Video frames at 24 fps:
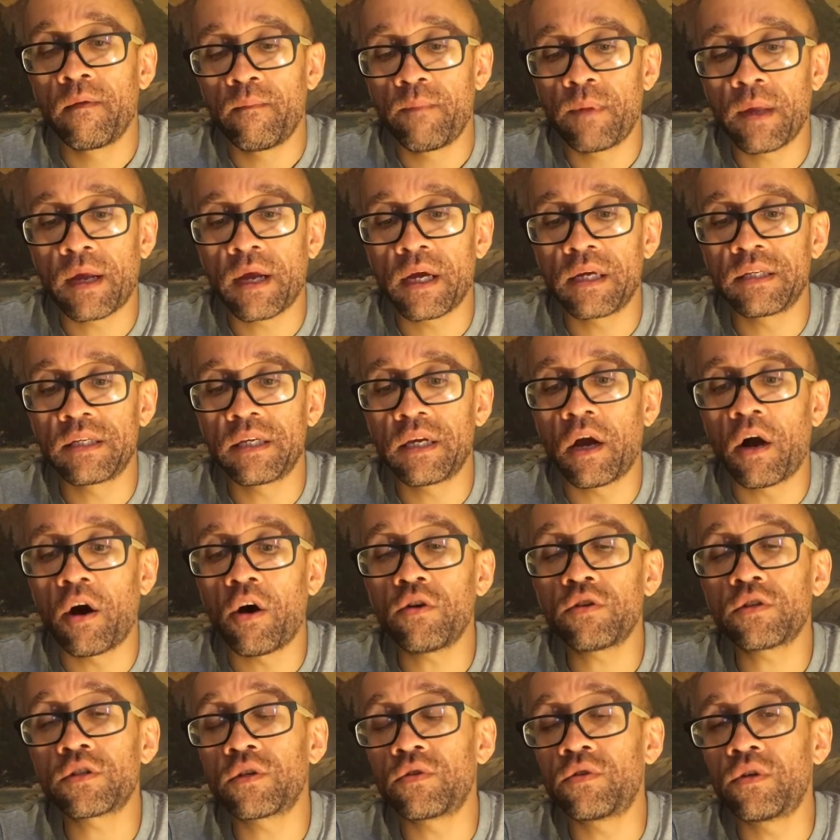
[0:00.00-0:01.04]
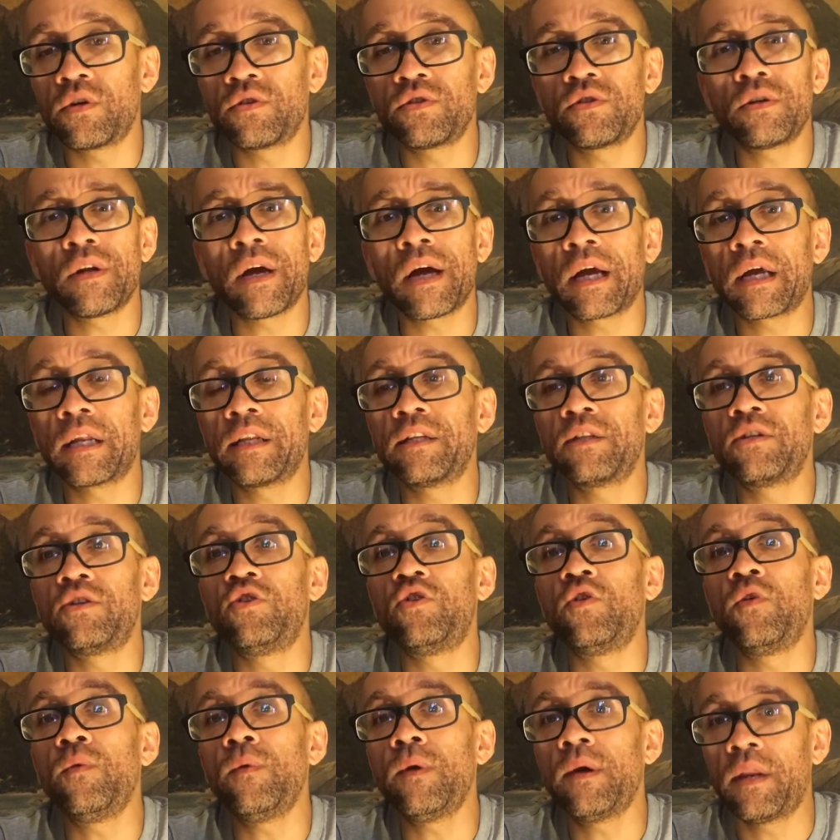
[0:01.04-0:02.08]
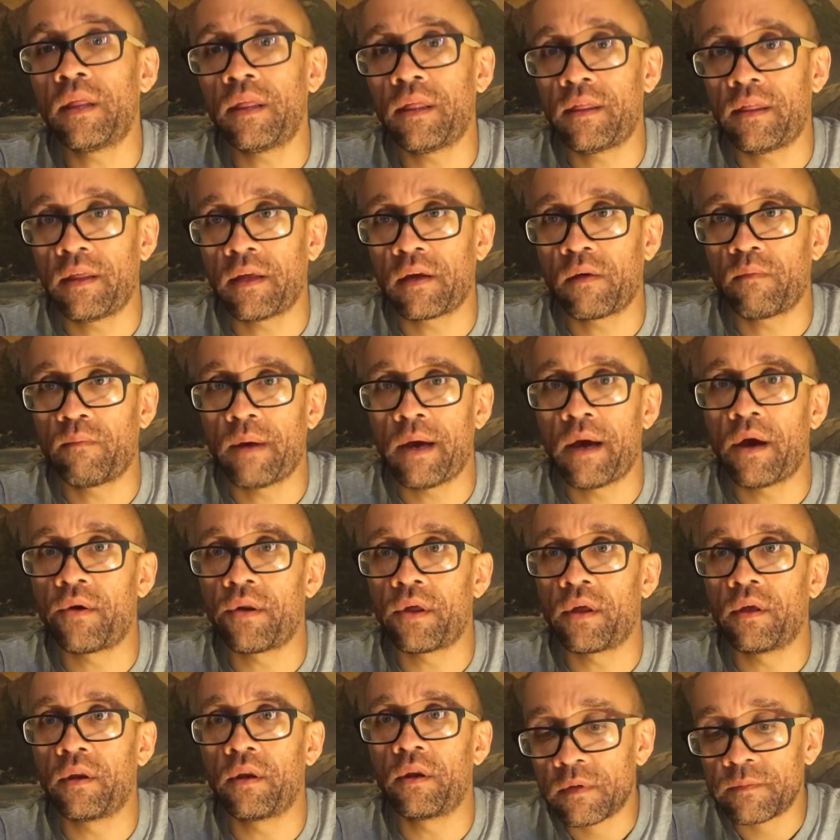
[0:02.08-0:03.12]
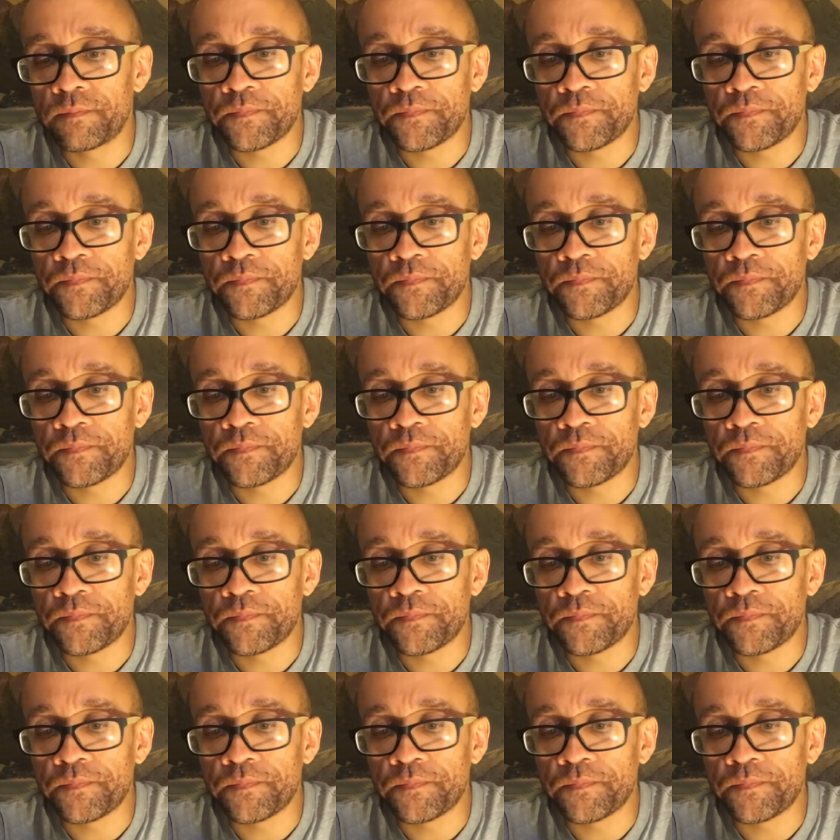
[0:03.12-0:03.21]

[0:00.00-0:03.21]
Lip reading: because he also knows you're not going to do anything about it.